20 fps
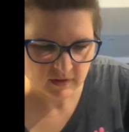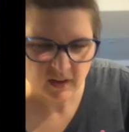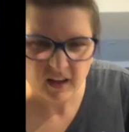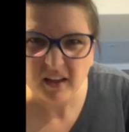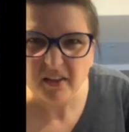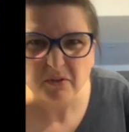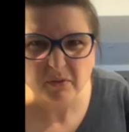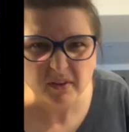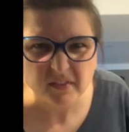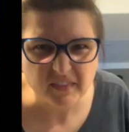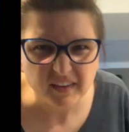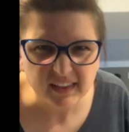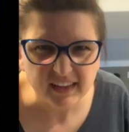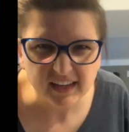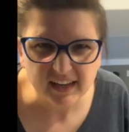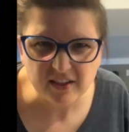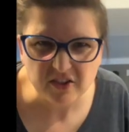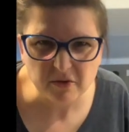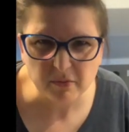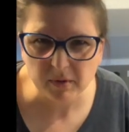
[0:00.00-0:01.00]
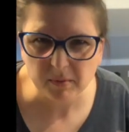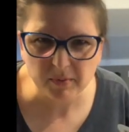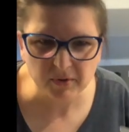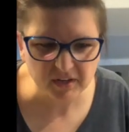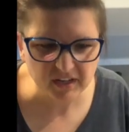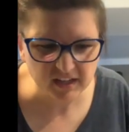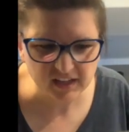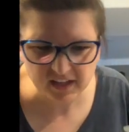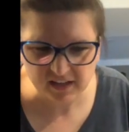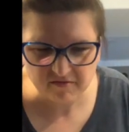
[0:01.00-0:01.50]
Also, I feel like I should be
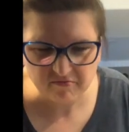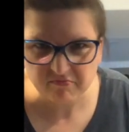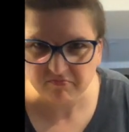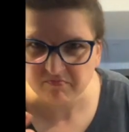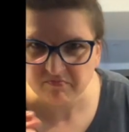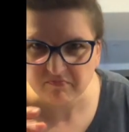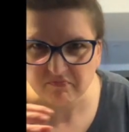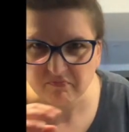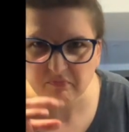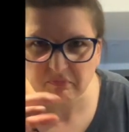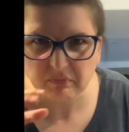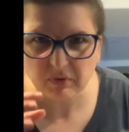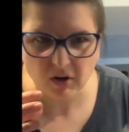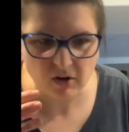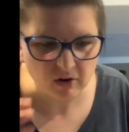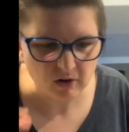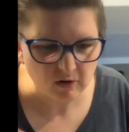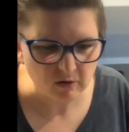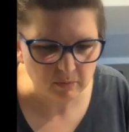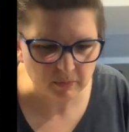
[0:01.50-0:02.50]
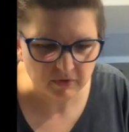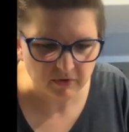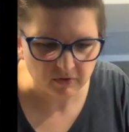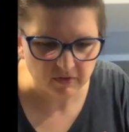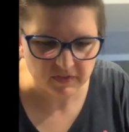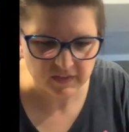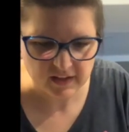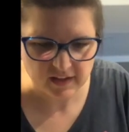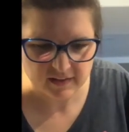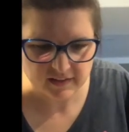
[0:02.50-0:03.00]
putting herbs or
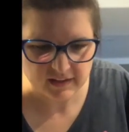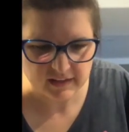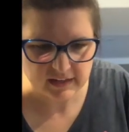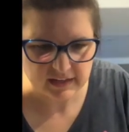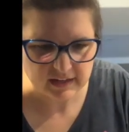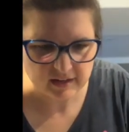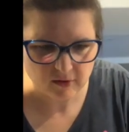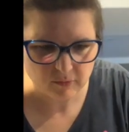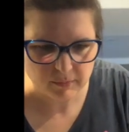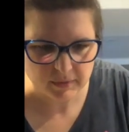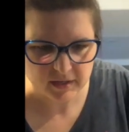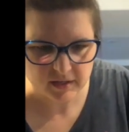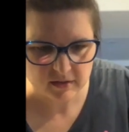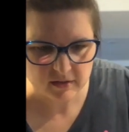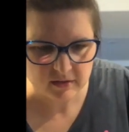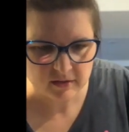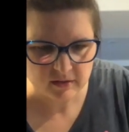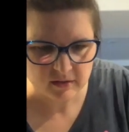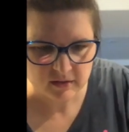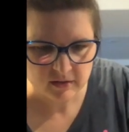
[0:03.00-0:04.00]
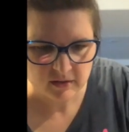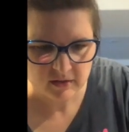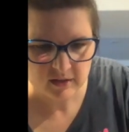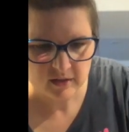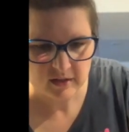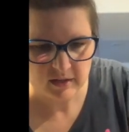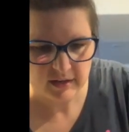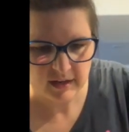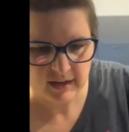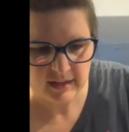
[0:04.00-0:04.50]
things in here, but
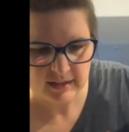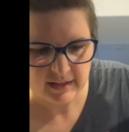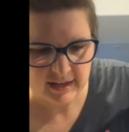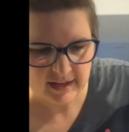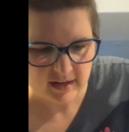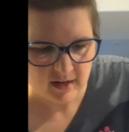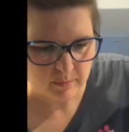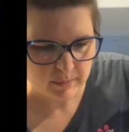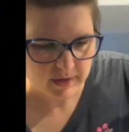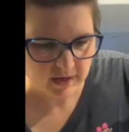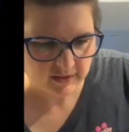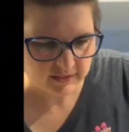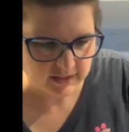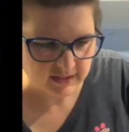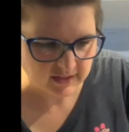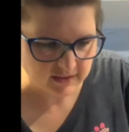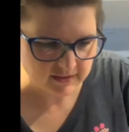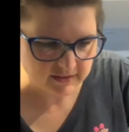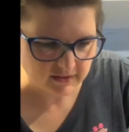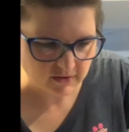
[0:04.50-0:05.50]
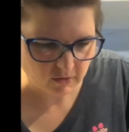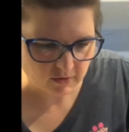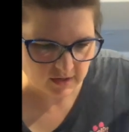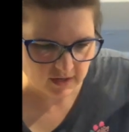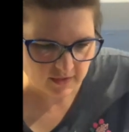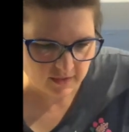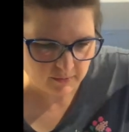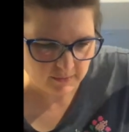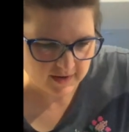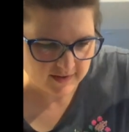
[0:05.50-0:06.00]
not yet, apparently,
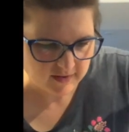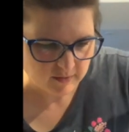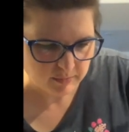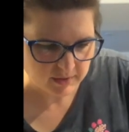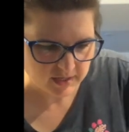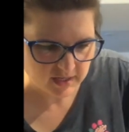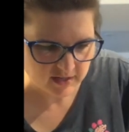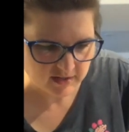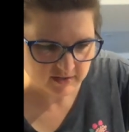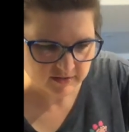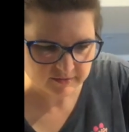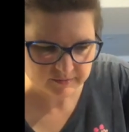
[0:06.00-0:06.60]
according to the recipe.